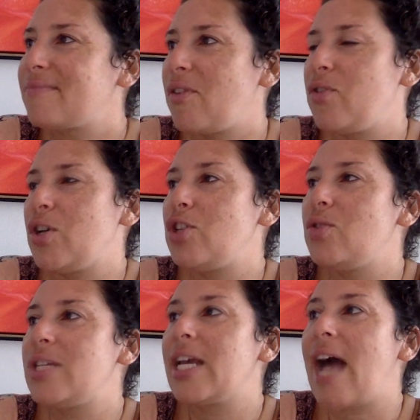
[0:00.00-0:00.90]
if you could
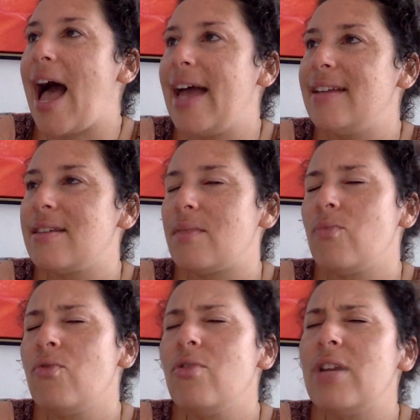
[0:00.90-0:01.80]
use a guide,
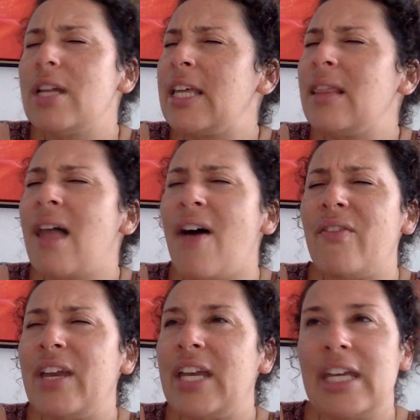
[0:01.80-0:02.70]
some really
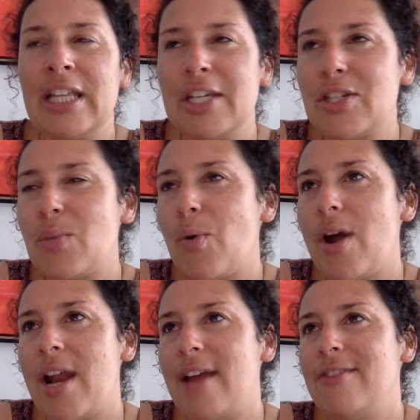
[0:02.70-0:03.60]
loving, healing
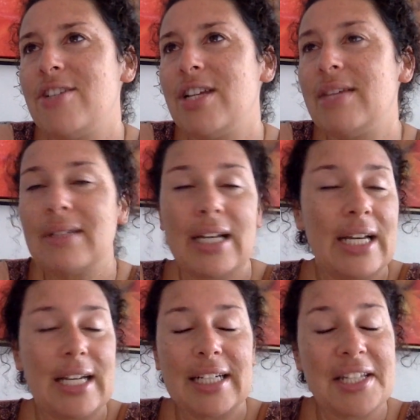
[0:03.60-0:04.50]
support and energy,
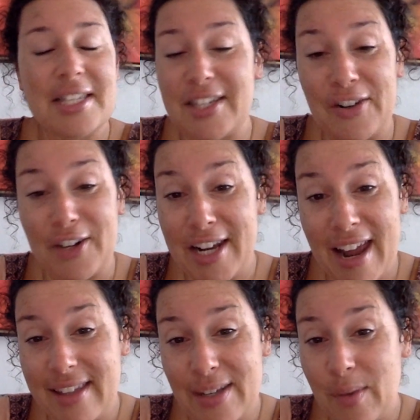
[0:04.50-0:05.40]
consider
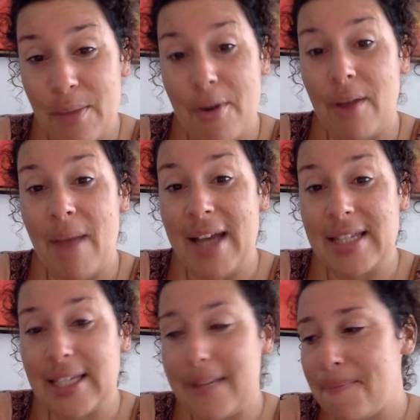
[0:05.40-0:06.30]
connecting with Mary
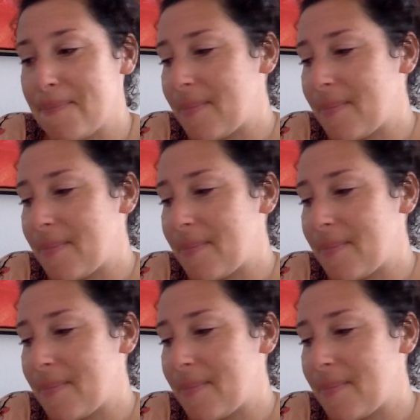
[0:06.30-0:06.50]
Magdalene.